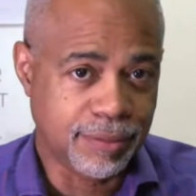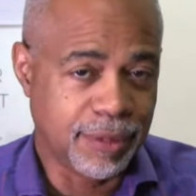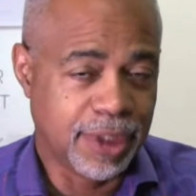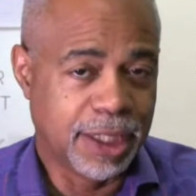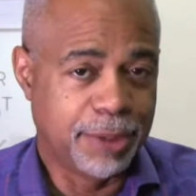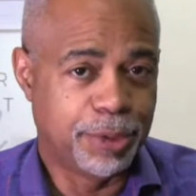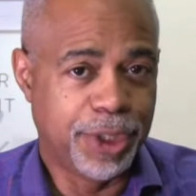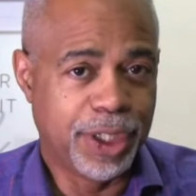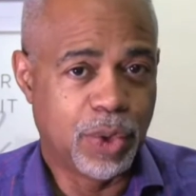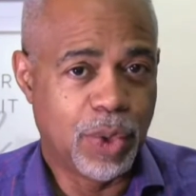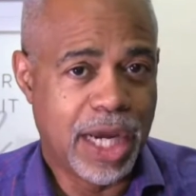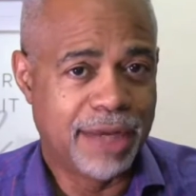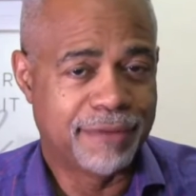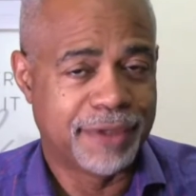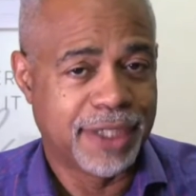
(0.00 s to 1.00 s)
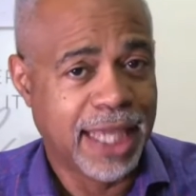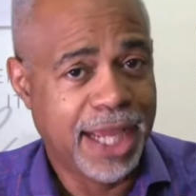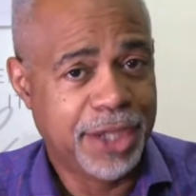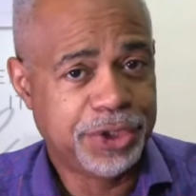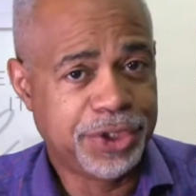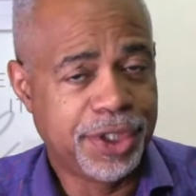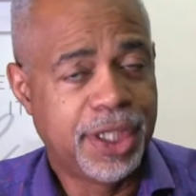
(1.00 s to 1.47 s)

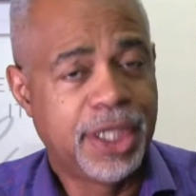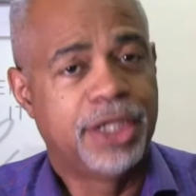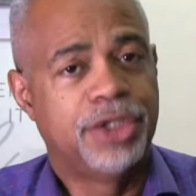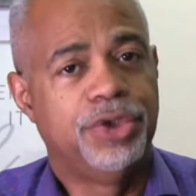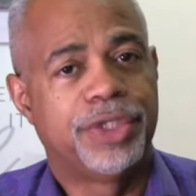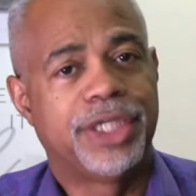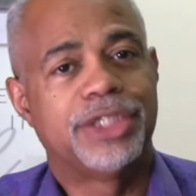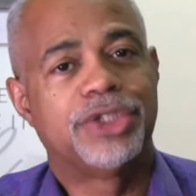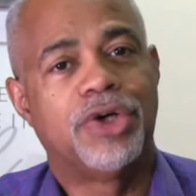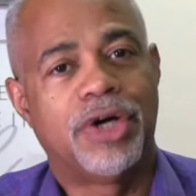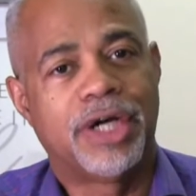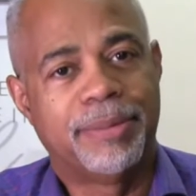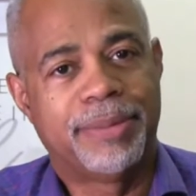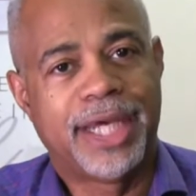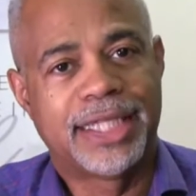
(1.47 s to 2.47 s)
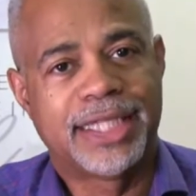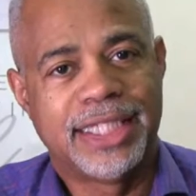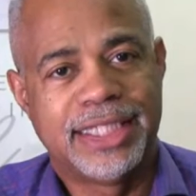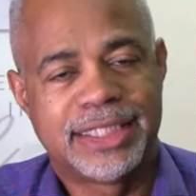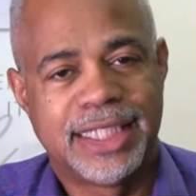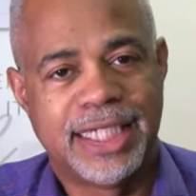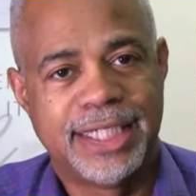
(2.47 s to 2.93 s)
Pre-qualification, you can talk about these
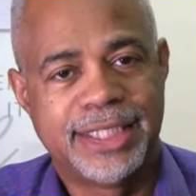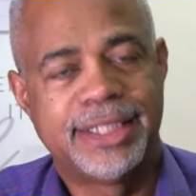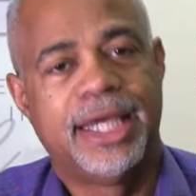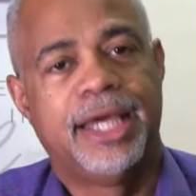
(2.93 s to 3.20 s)
things,